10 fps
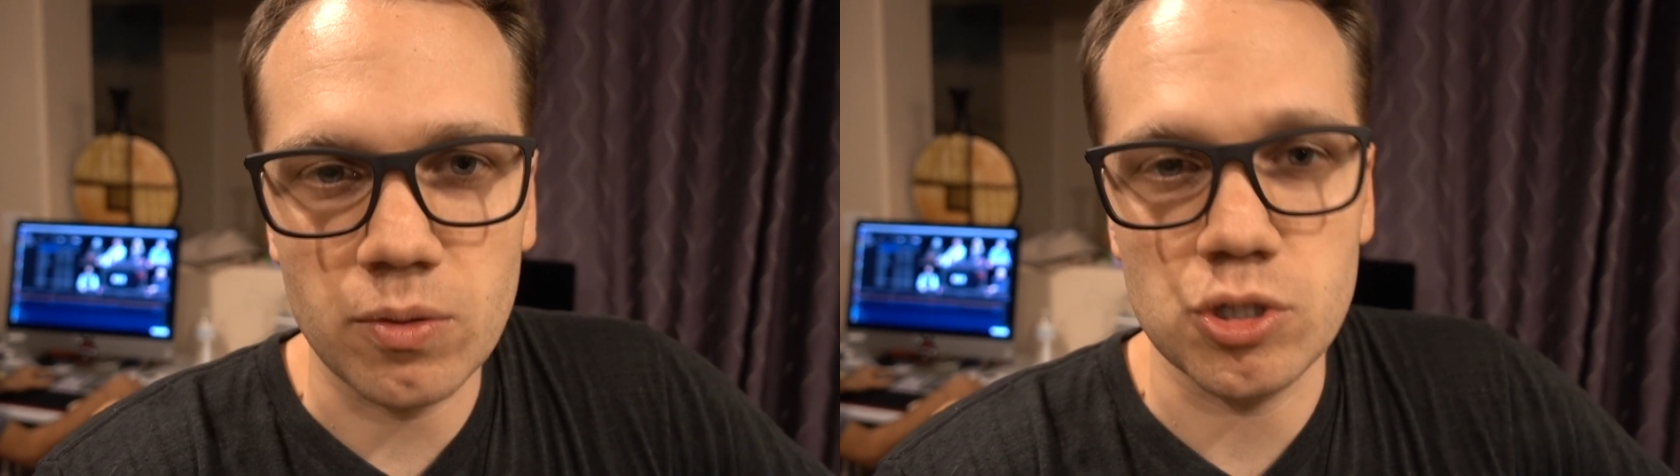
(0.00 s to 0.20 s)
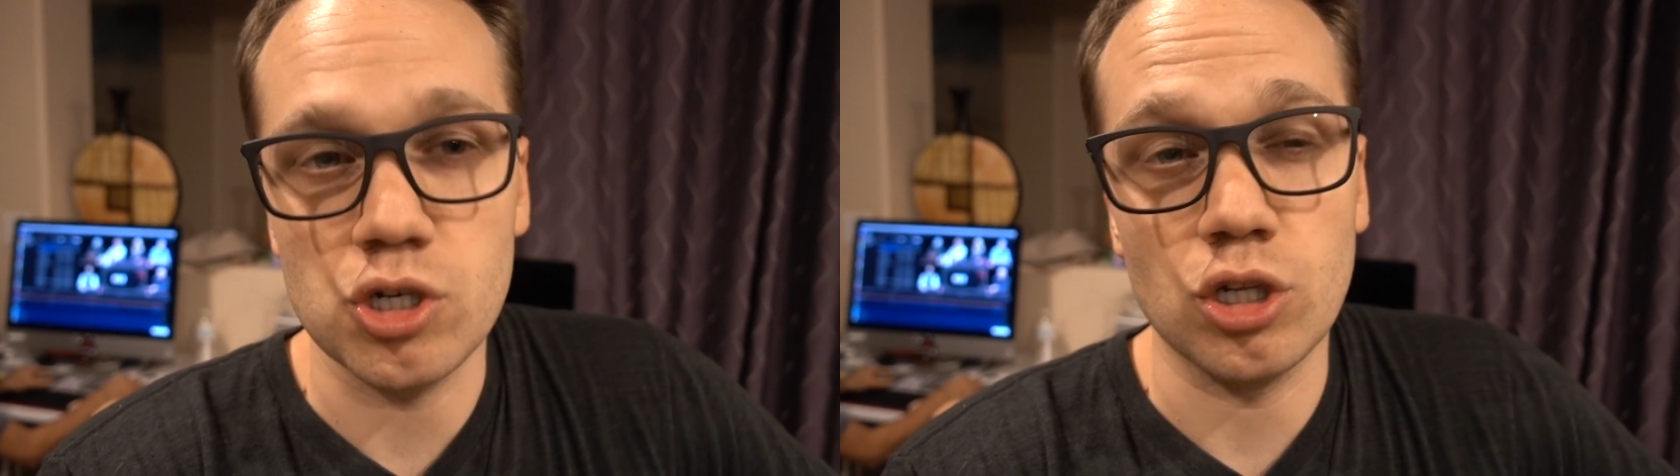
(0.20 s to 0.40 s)
I
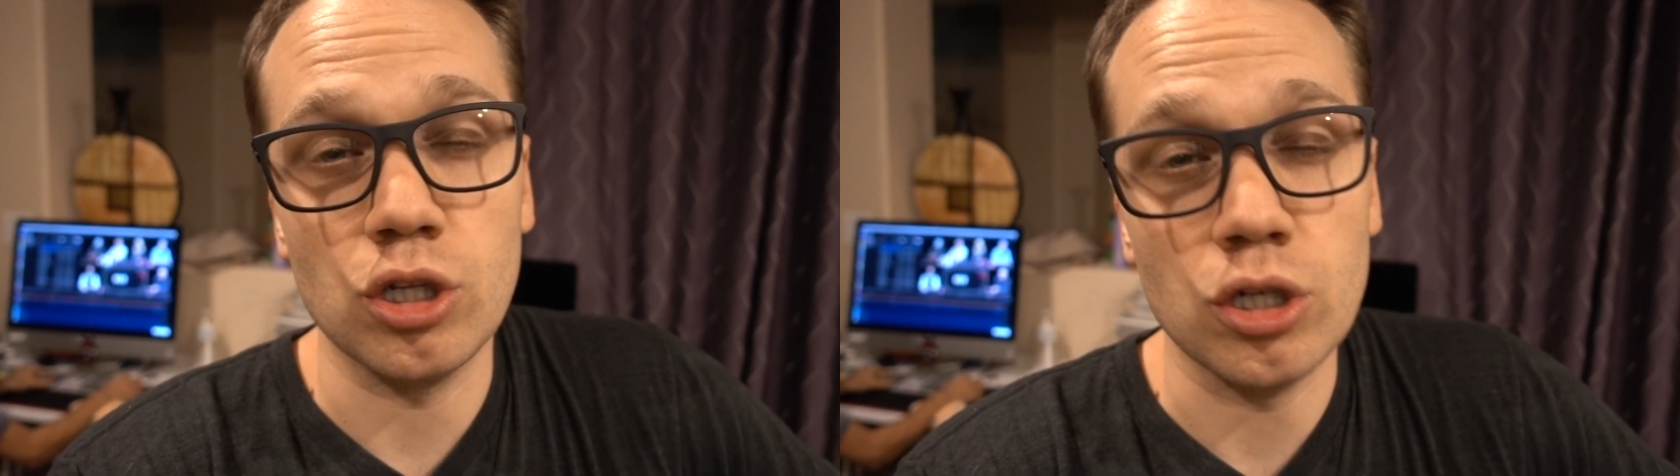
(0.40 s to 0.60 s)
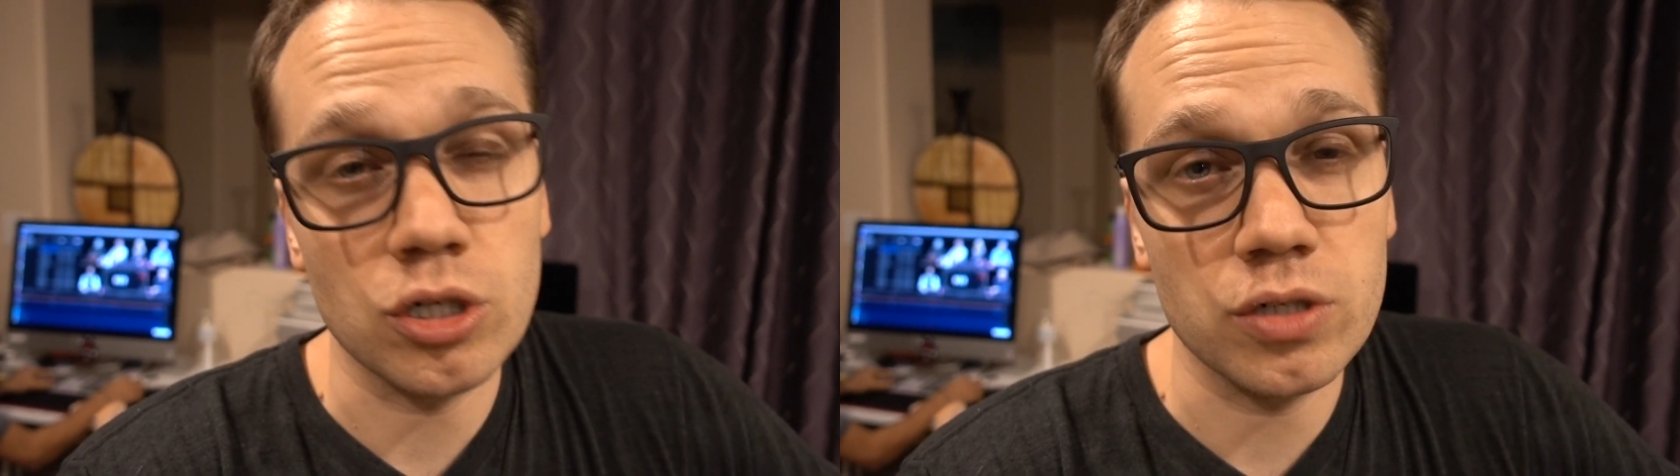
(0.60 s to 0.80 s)
want you to
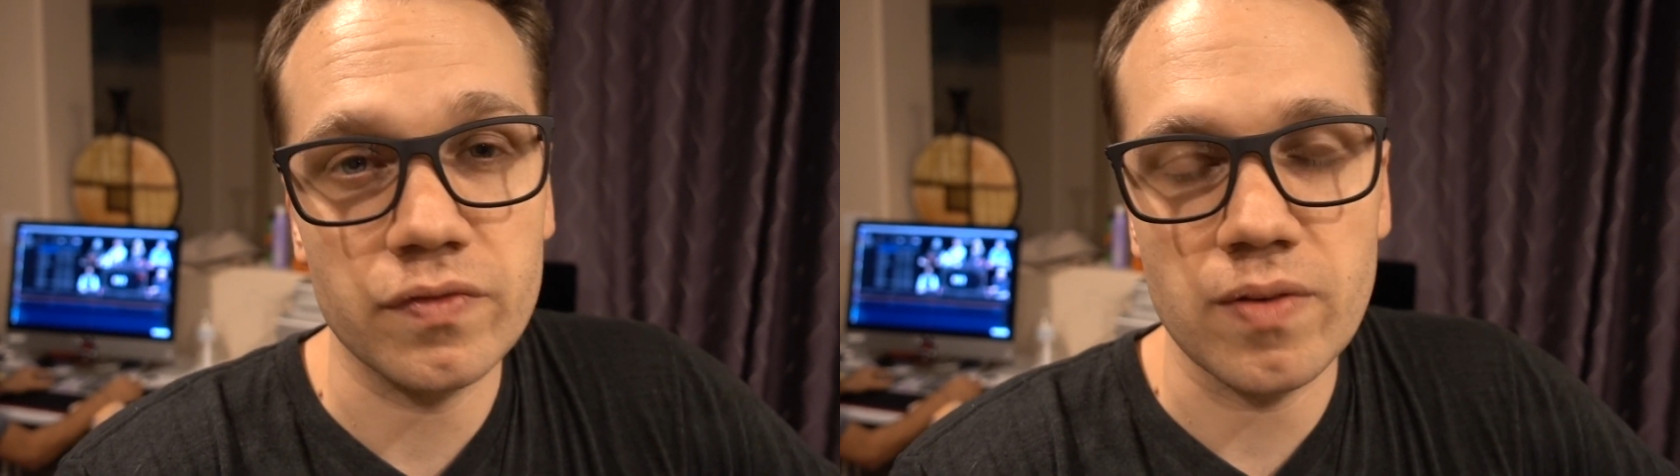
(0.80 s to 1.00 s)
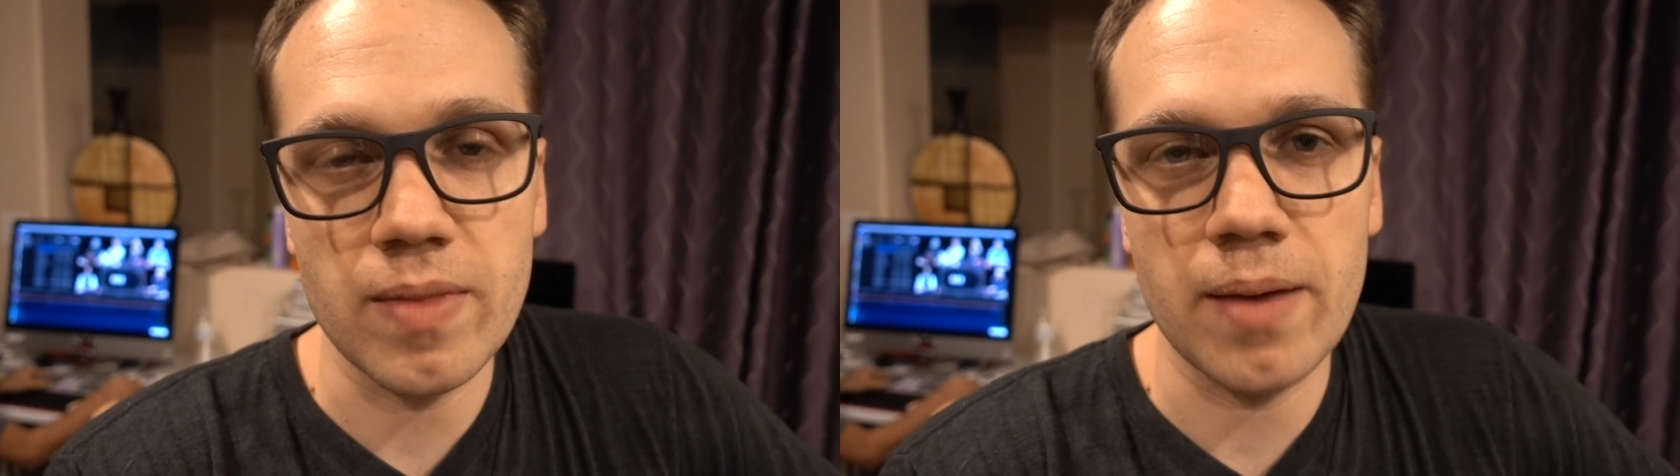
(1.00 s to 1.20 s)
learn
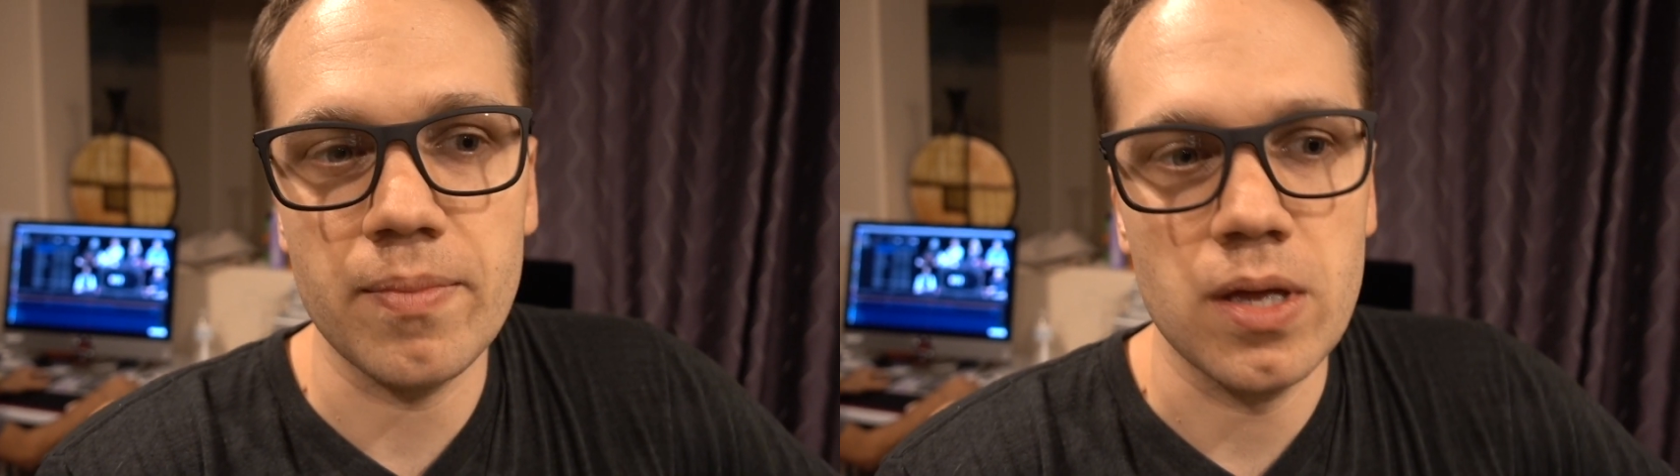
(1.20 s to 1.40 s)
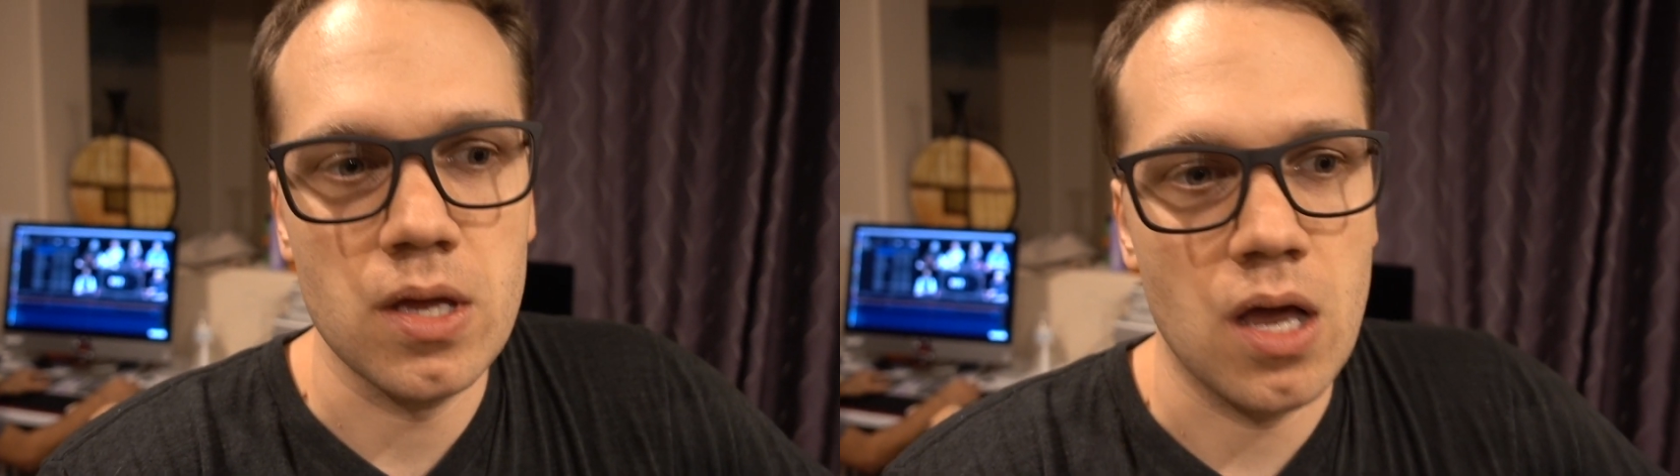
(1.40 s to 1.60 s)
from them.